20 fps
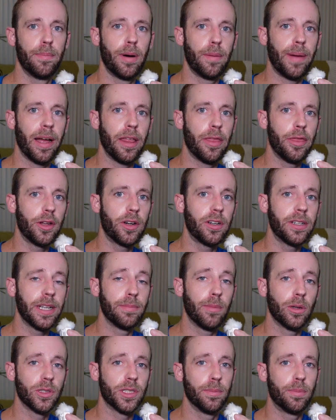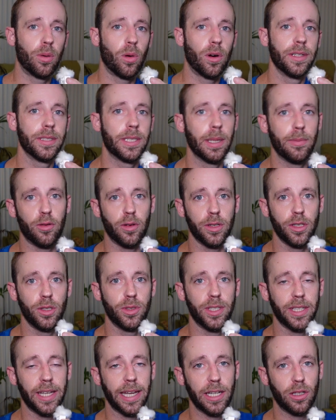But my third and most important tip for
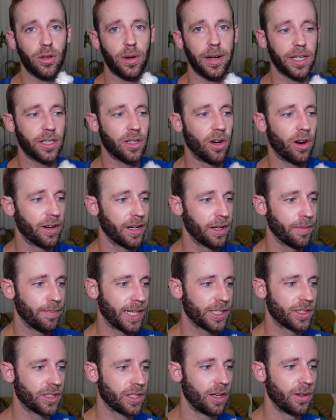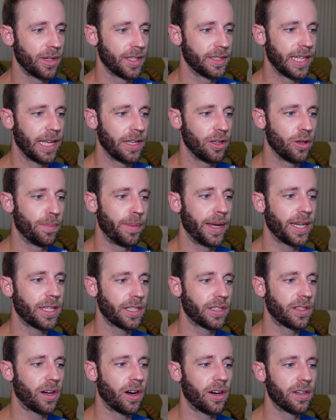using a credit card in Mexico is that you pick
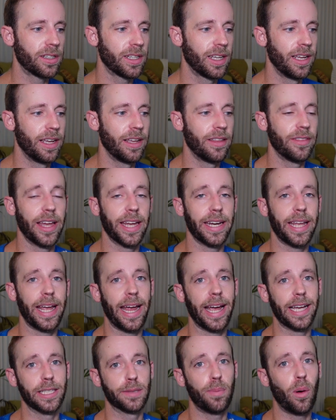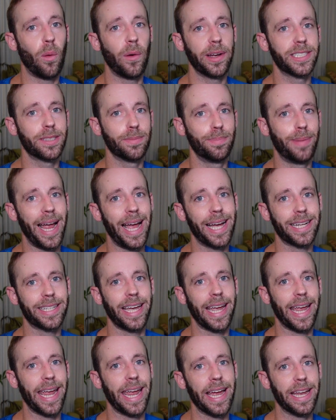a card that has points back
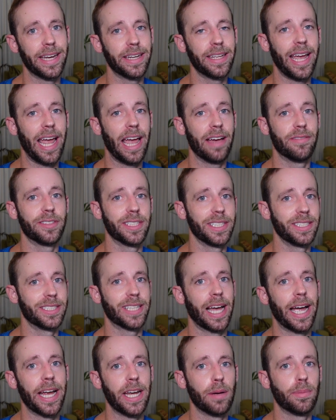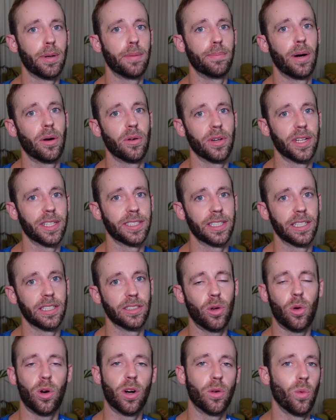and hefty sign-up
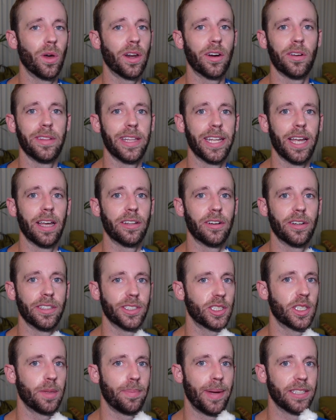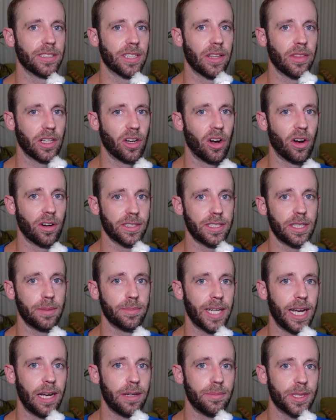bonuses, or one or the other. It just depends on the card
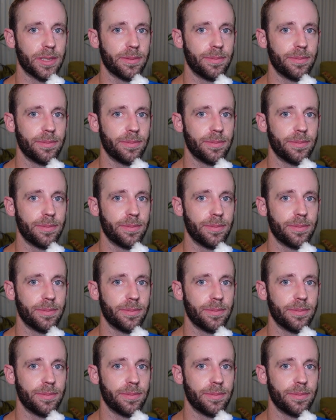sometimes.